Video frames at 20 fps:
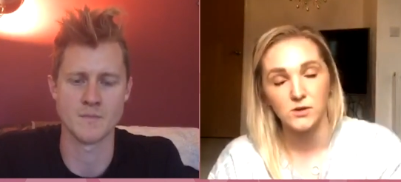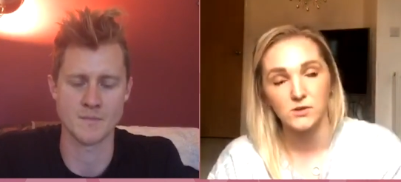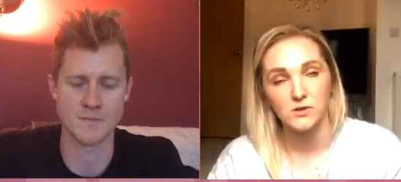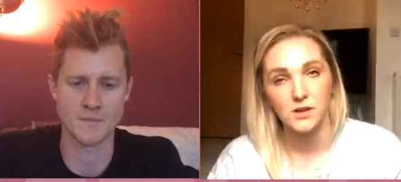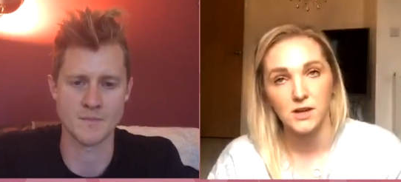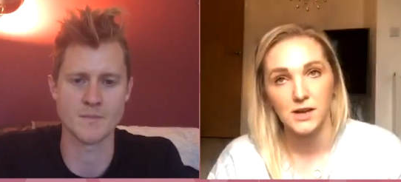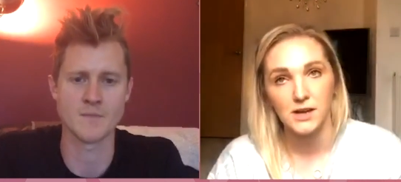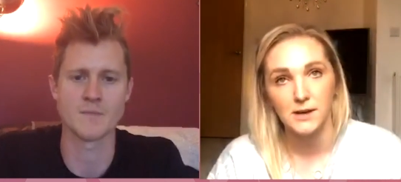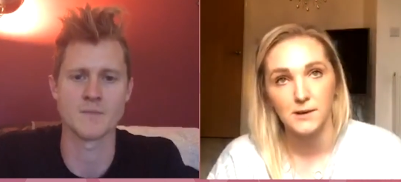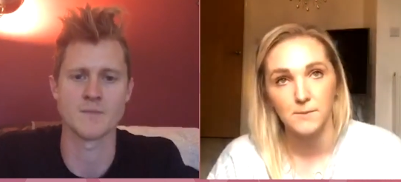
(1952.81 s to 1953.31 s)

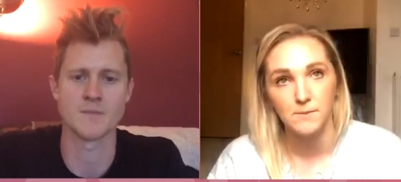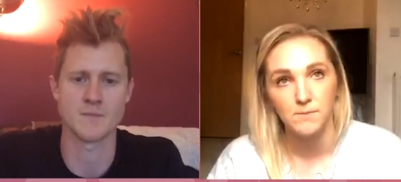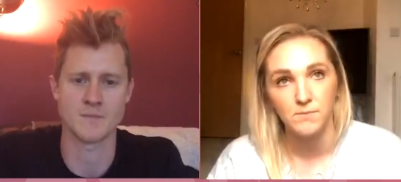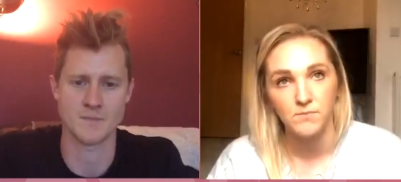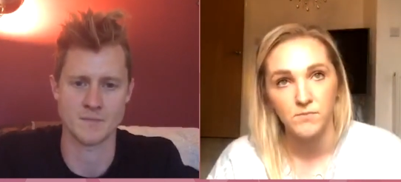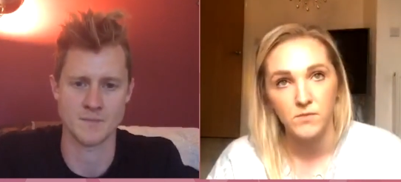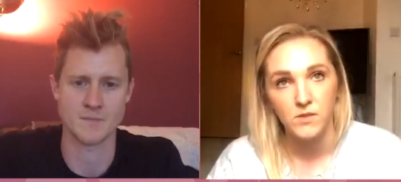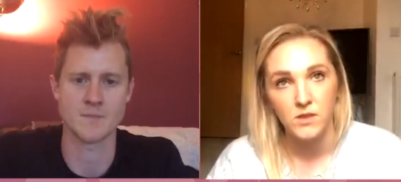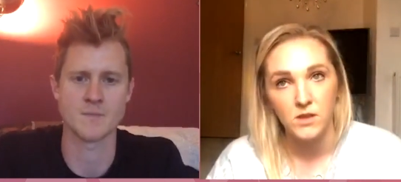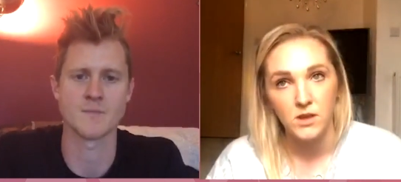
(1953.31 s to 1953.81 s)
Speaker 1: Mm. Um,
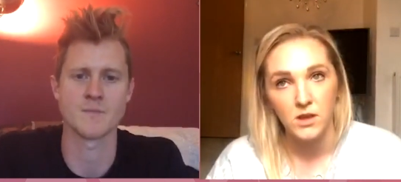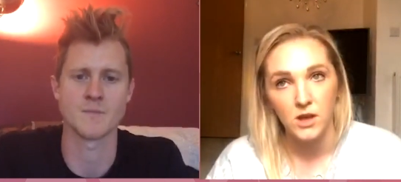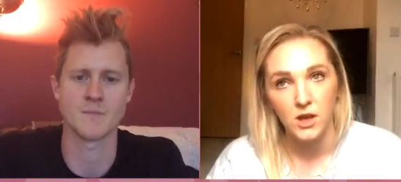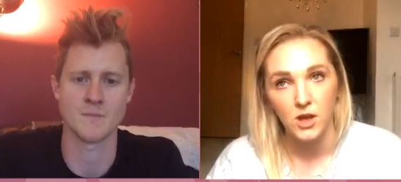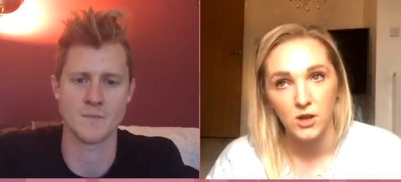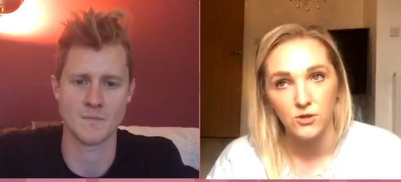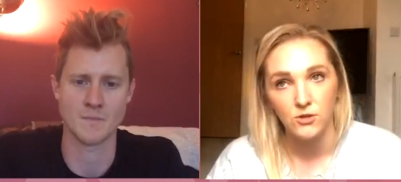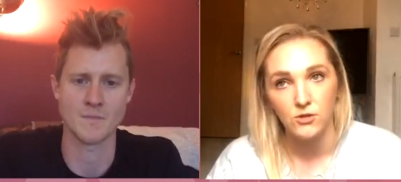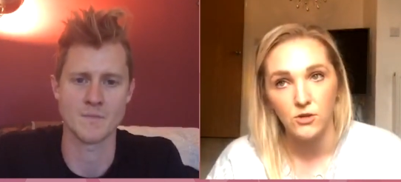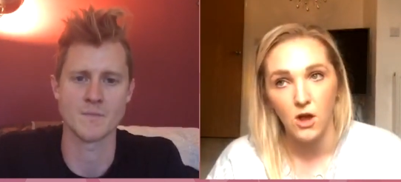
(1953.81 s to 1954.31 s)

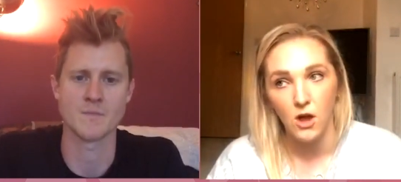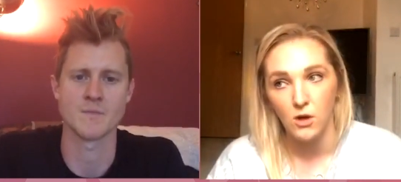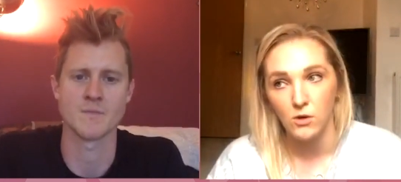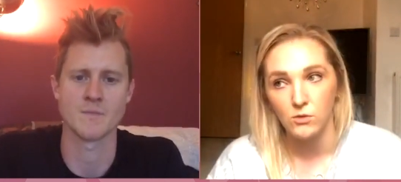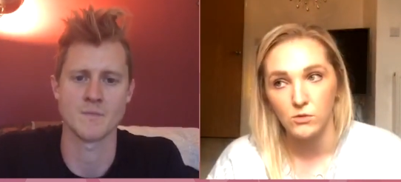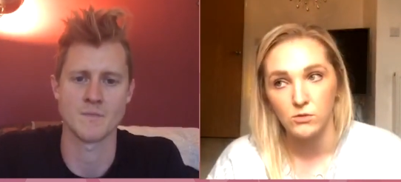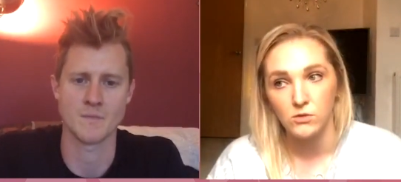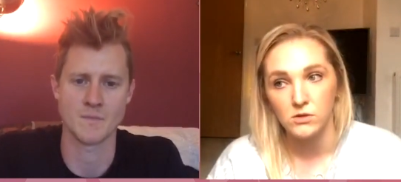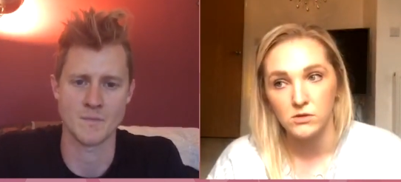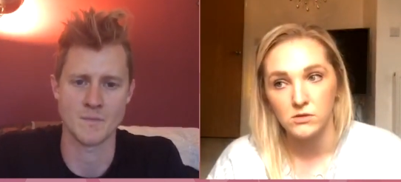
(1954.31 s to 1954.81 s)
and know
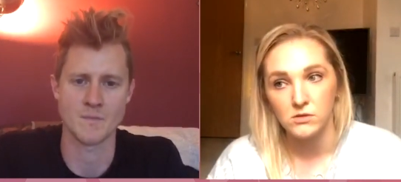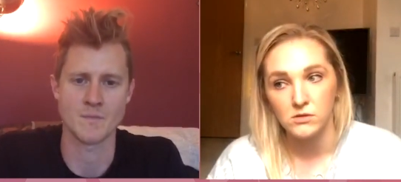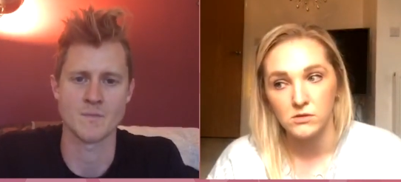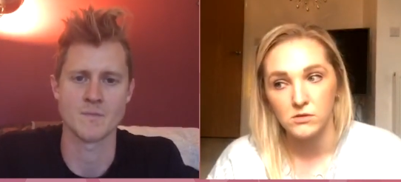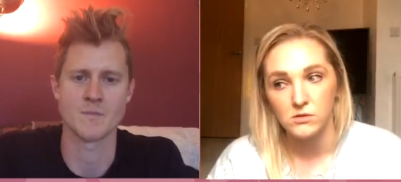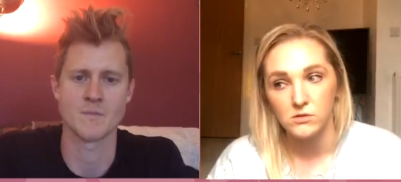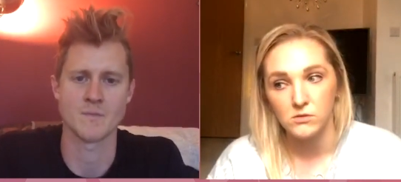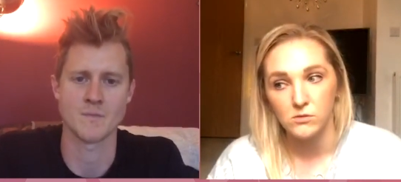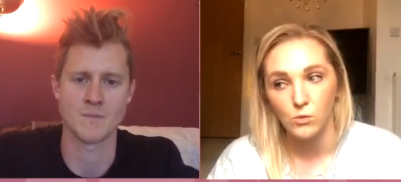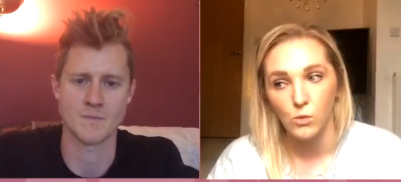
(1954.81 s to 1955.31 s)

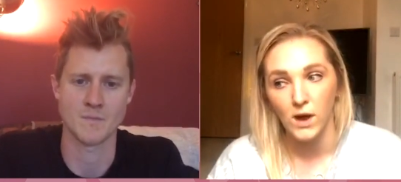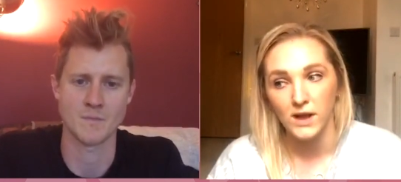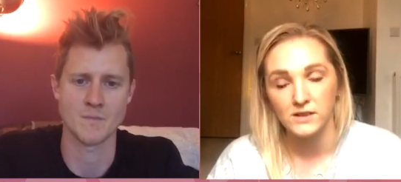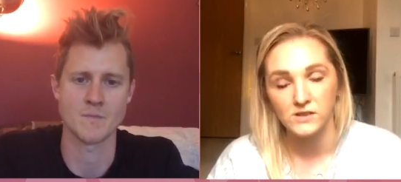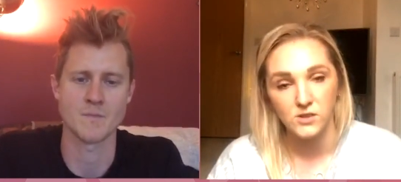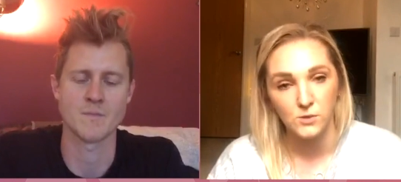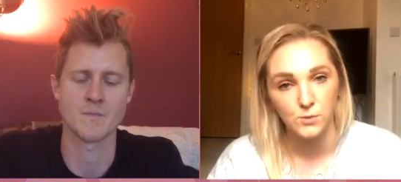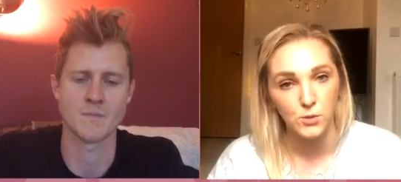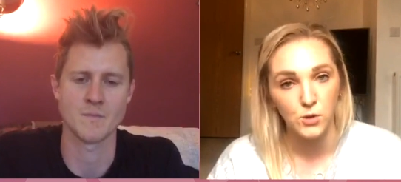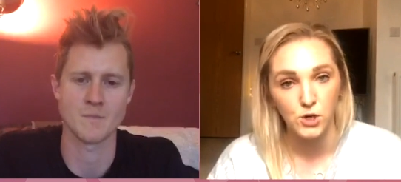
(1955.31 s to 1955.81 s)
when to
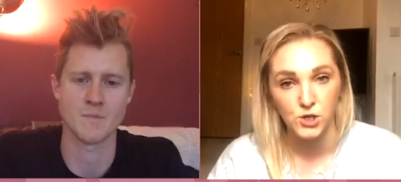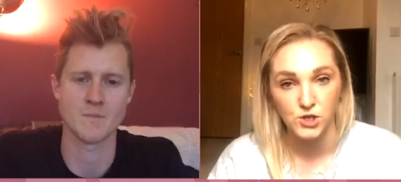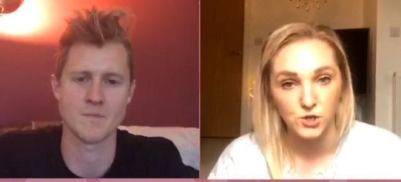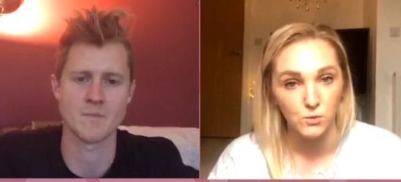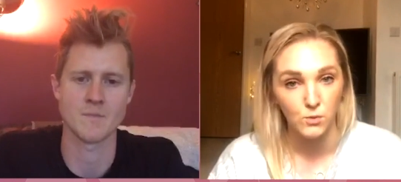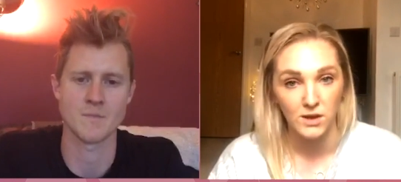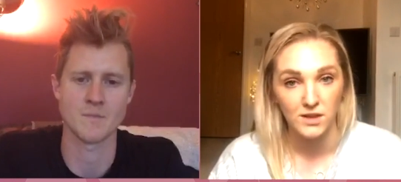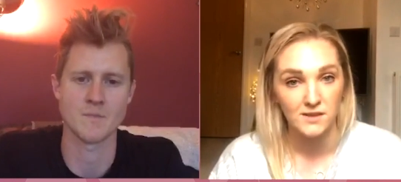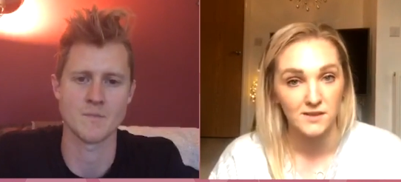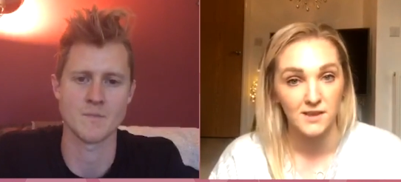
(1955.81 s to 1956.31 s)
push and when to
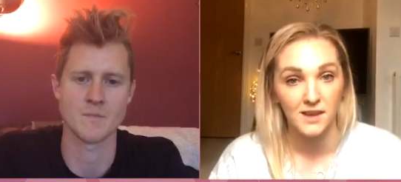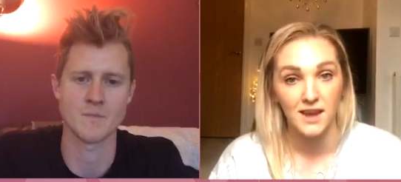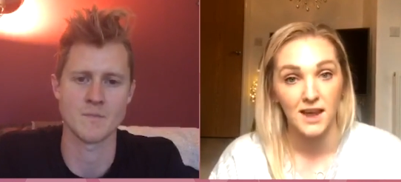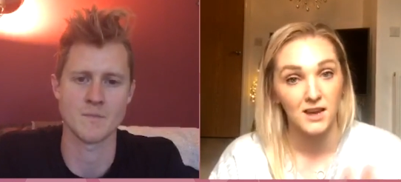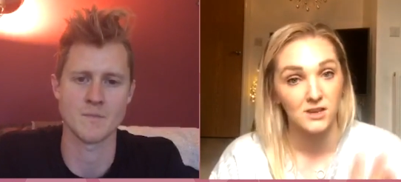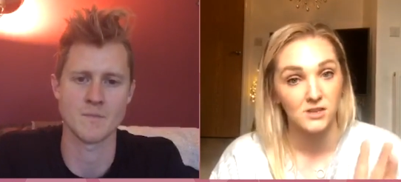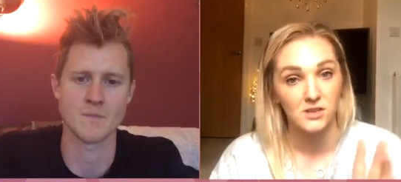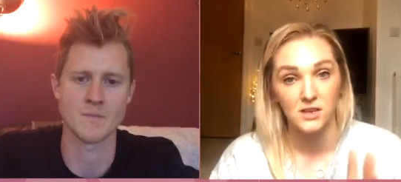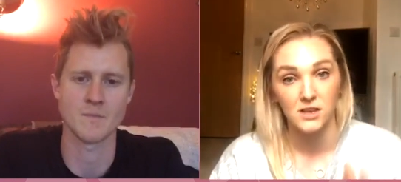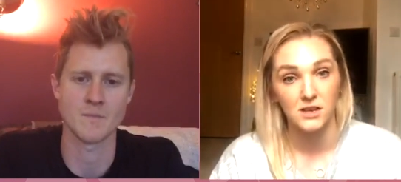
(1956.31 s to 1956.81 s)
say
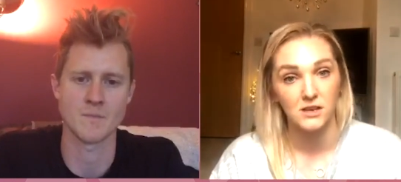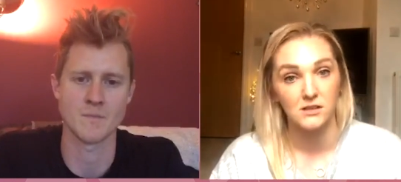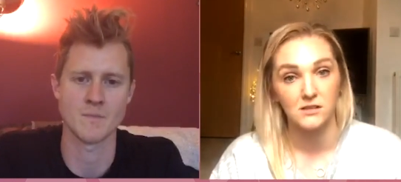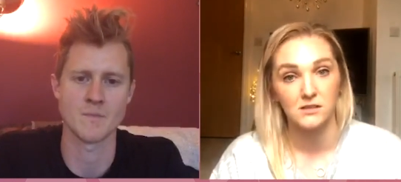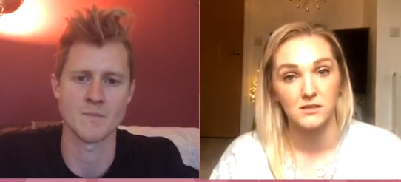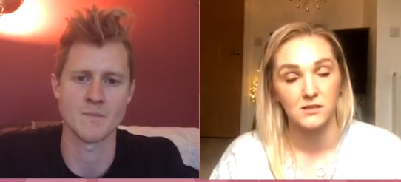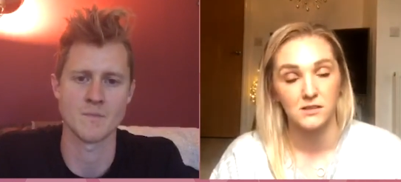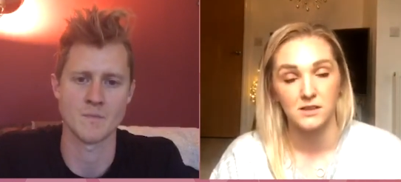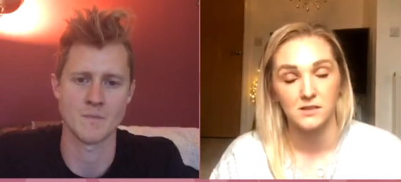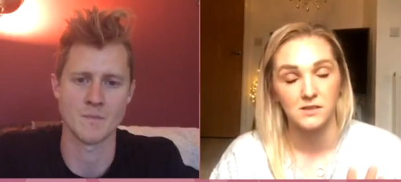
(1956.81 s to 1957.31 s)
actually
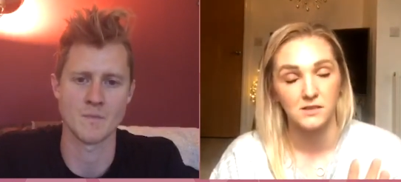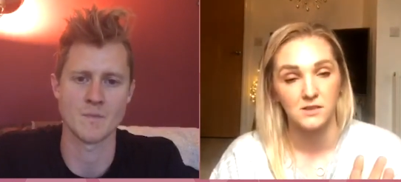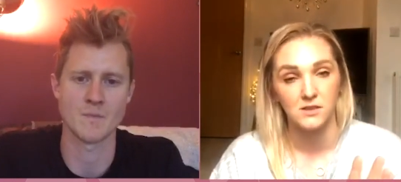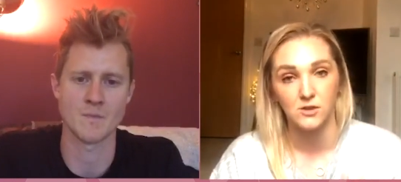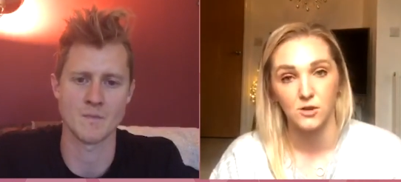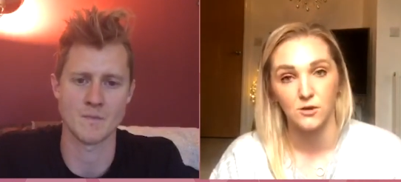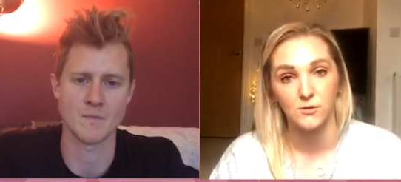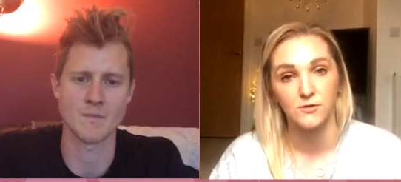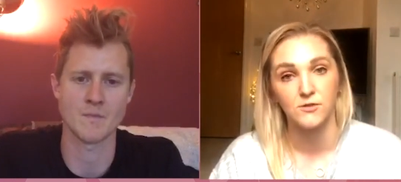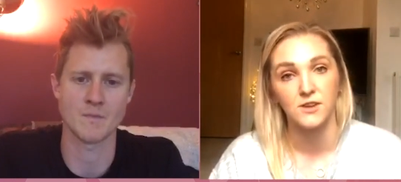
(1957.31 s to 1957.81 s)
this is enough
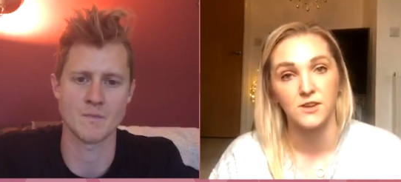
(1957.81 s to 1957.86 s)
for now